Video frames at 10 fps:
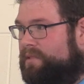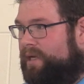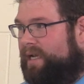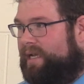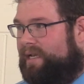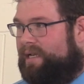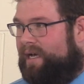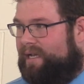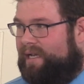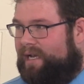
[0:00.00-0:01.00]
I need
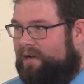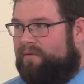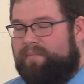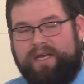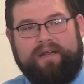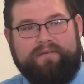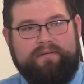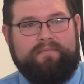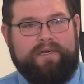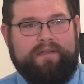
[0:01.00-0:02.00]
I need every bit of
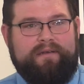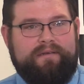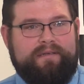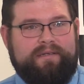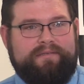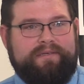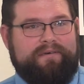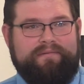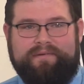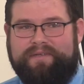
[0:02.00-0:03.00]
it, brother.
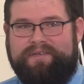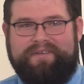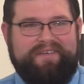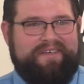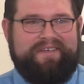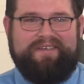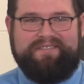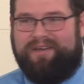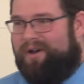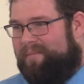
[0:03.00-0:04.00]
So when you
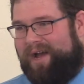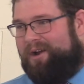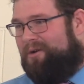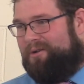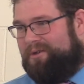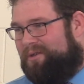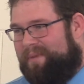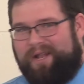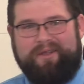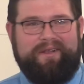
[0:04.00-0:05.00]
so am I going to? Am
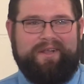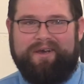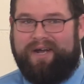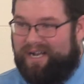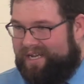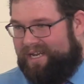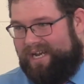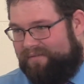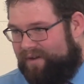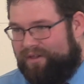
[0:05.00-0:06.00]
I doing? No, I need
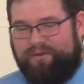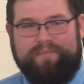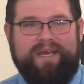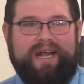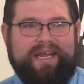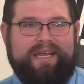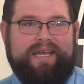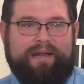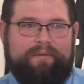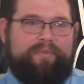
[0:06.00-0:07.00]
every little bit I can
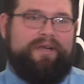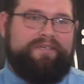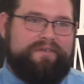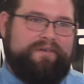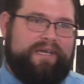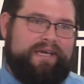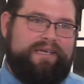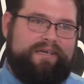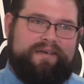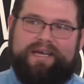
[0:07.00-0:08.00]
get. I'm a preacher out
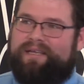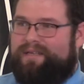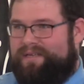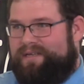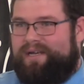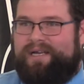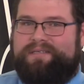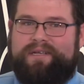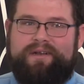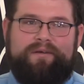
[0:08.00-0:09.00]
here. I I
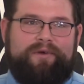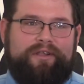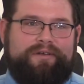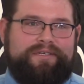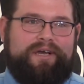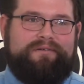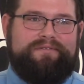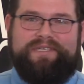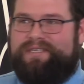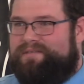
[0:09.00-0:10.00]
sit under Brother
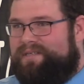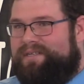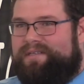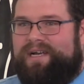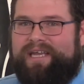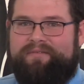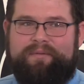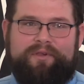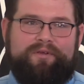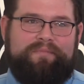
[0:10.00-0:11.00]
Jones. He, I give
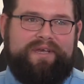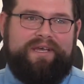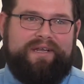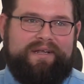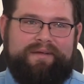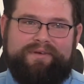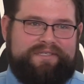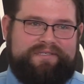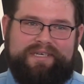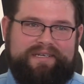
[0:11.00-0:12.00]
him a little bit, uh,
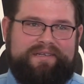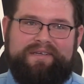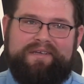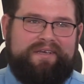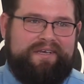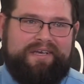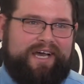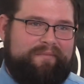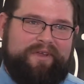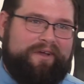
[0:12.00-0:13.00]
which he,
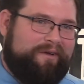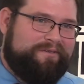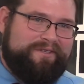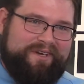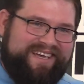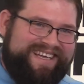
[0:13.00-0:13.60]
I'm young, so.